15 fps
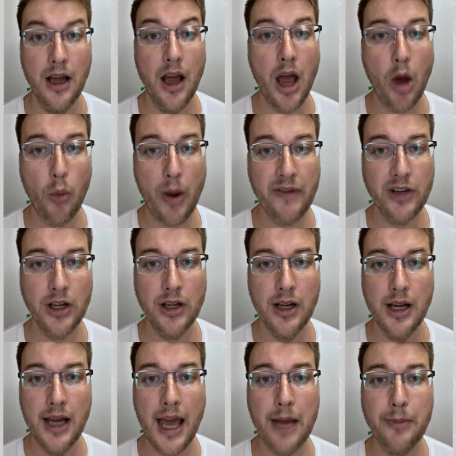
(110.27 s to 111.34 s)
However,
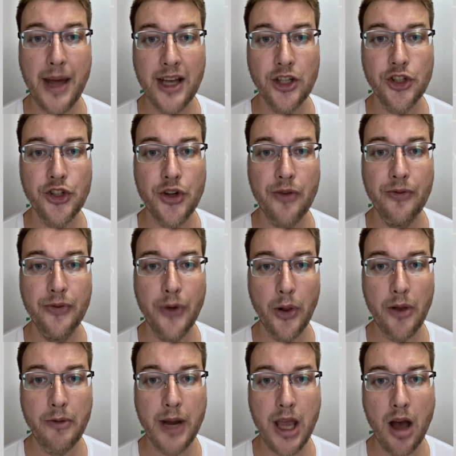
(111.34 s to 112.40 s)
it managed to
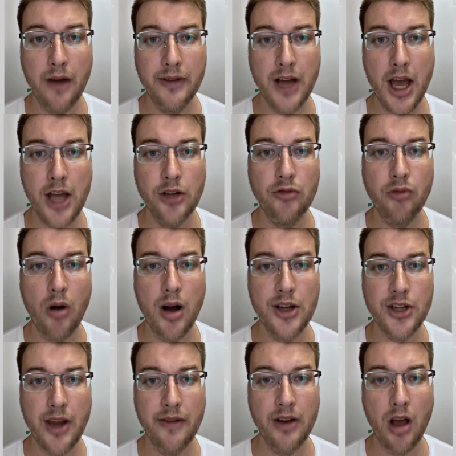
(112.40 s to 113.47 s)
fully recover and
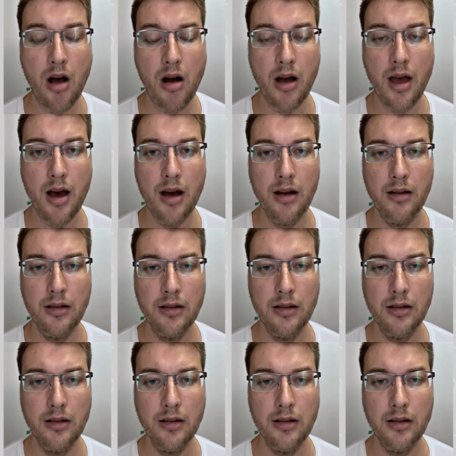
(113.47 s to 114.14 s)
rise even higher